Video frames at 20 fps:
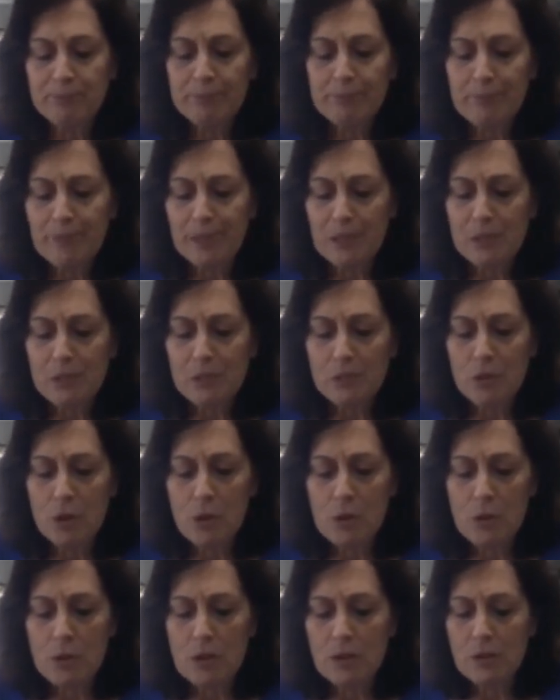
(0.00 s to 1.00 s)

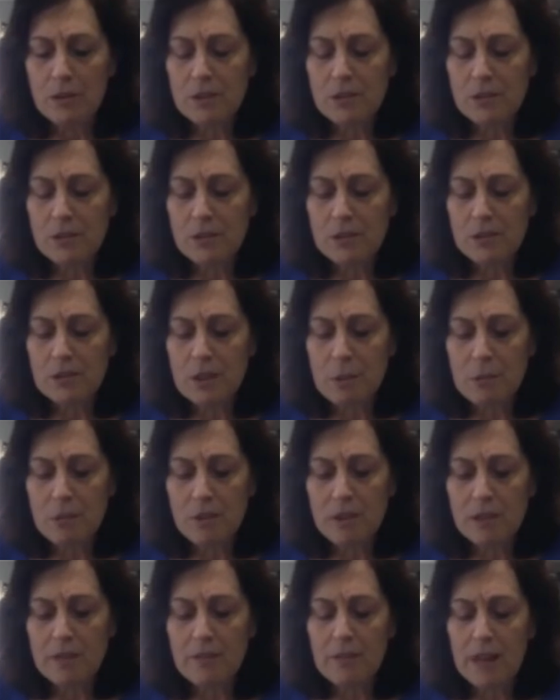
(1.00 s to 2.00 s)
So this is
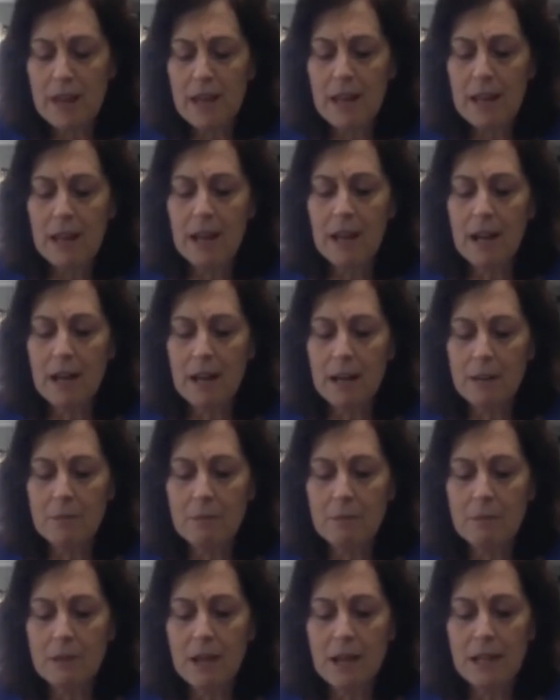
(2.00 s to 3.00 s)
something that
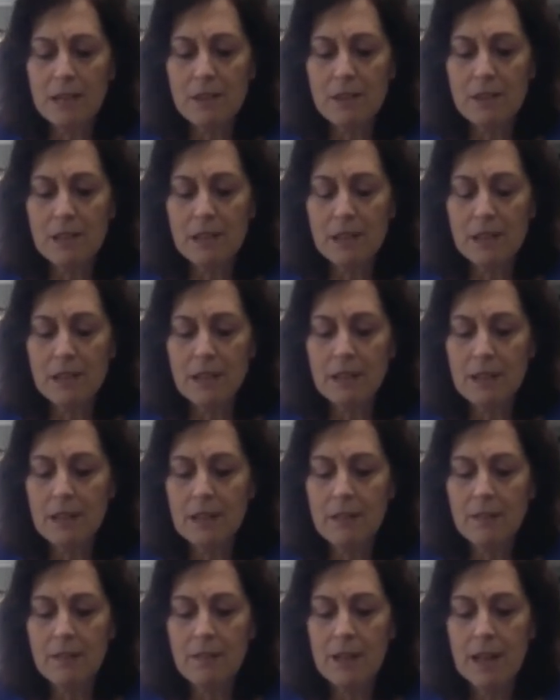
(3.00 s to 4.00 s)
I think
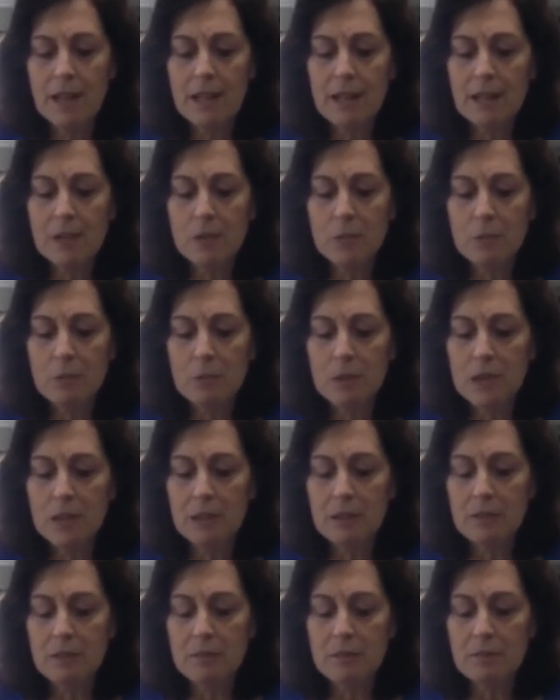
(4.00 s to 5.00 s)
that has
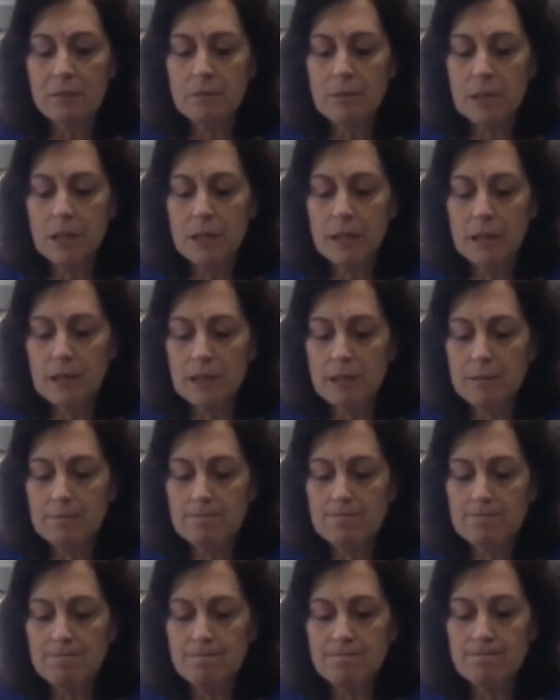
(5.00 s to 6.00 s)
been
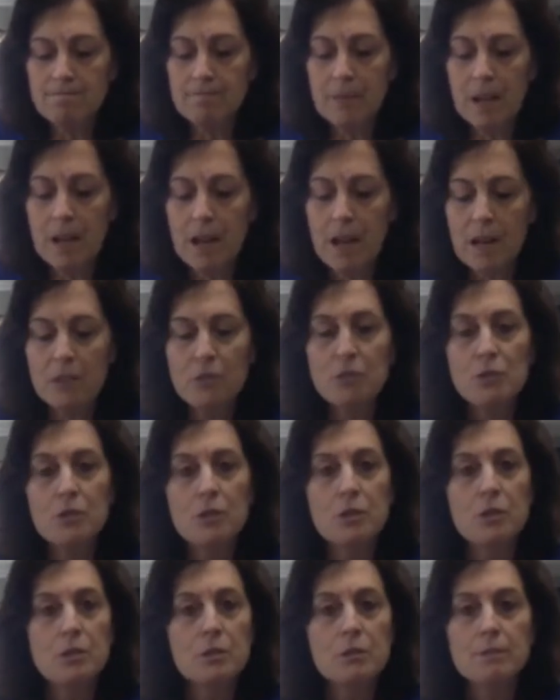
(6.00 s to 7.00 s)

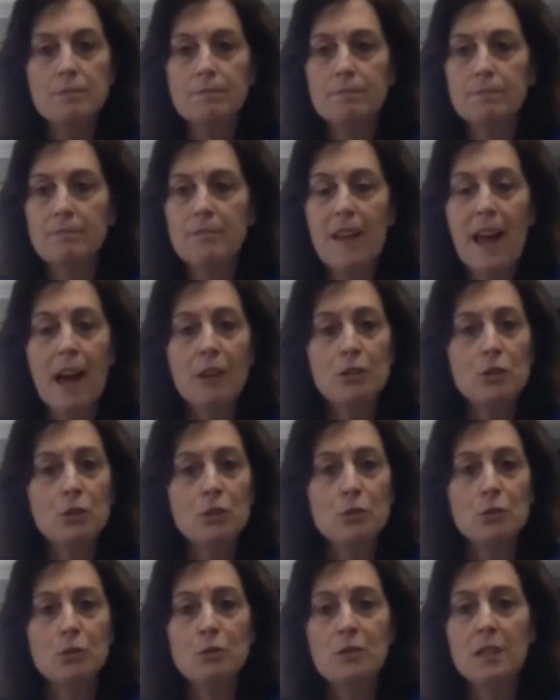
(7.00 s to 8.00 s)

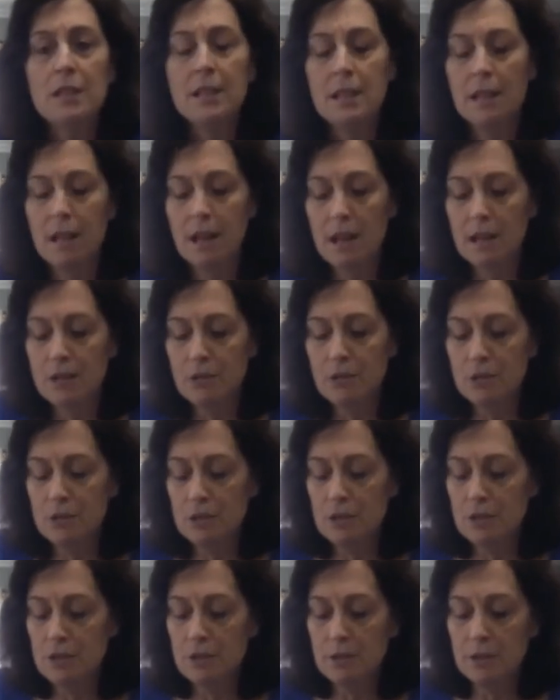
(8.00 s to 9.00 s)
undervalued,
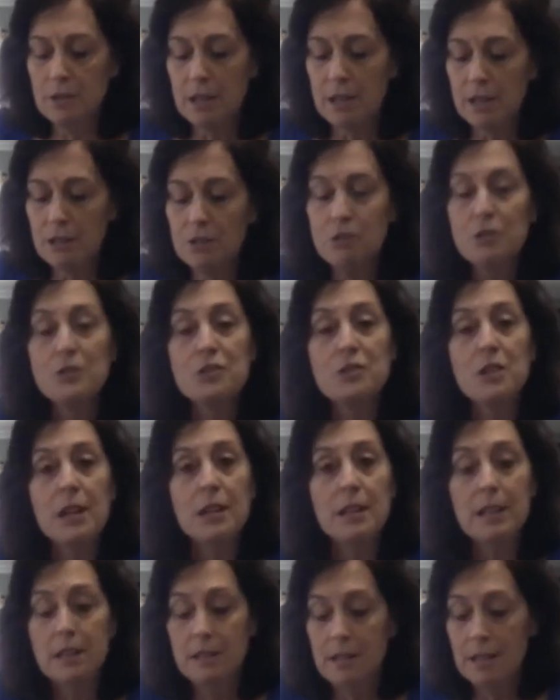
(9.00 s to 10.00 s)

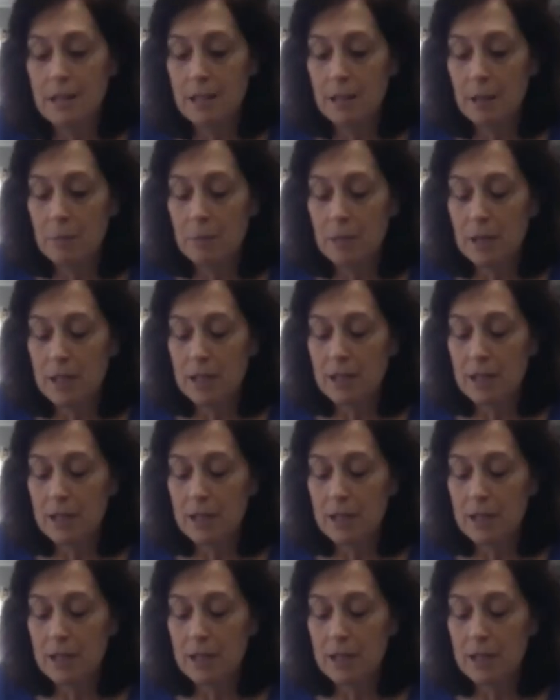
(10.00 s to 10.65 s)
understudied, but